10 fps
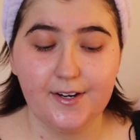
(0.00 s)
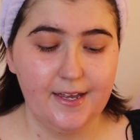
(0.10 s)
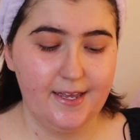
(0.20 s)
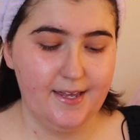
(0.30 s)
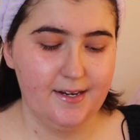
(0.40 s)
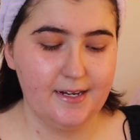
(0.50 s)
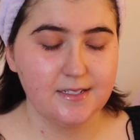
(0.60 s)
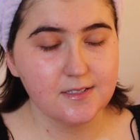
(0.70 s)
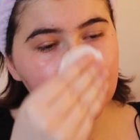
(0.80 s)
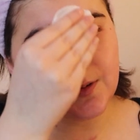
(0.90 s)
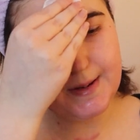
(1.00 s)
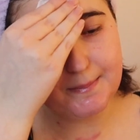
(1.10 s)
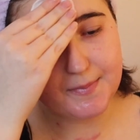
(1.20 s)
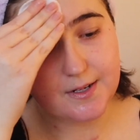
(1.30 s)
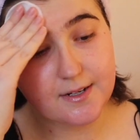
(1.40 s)
And I still
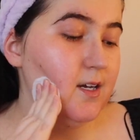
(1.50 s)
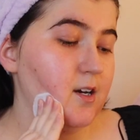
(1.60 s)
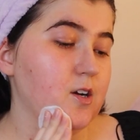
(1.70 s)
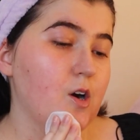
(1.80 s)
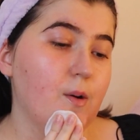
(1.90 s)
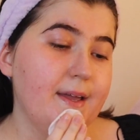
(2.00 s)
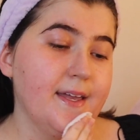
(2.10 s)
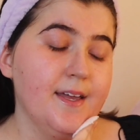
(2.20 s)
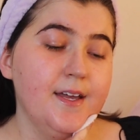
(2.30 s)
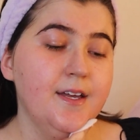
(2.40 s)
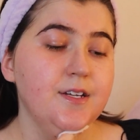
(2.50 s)
remember going